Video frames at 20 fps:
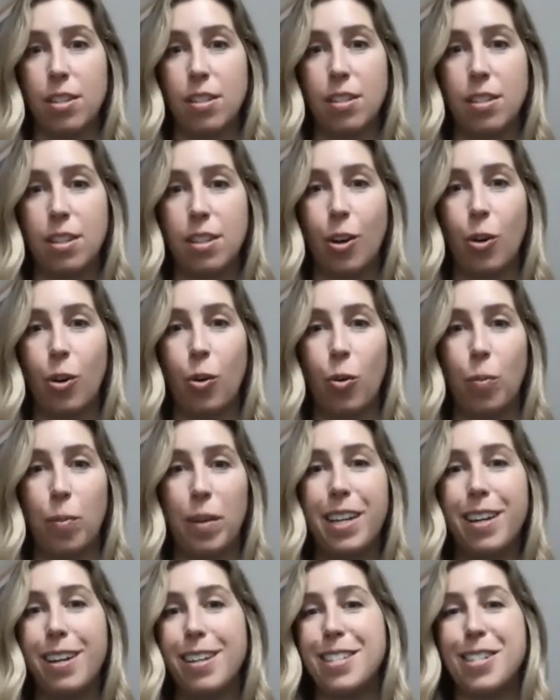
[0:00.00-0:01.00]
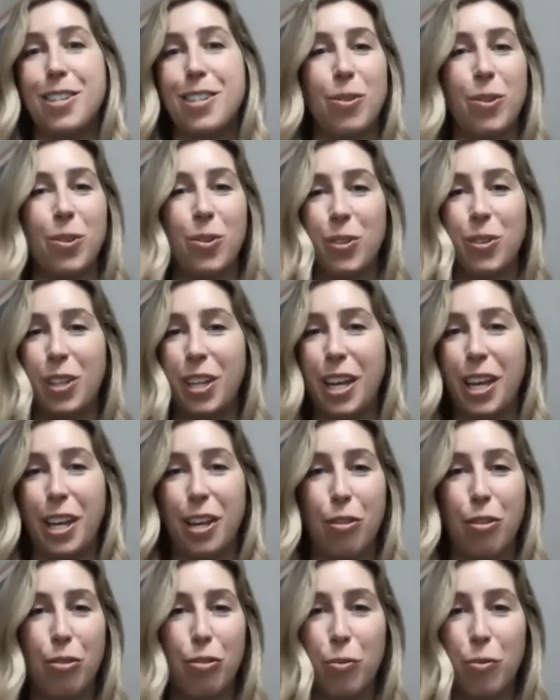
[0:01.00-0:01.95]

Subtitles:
So because there were only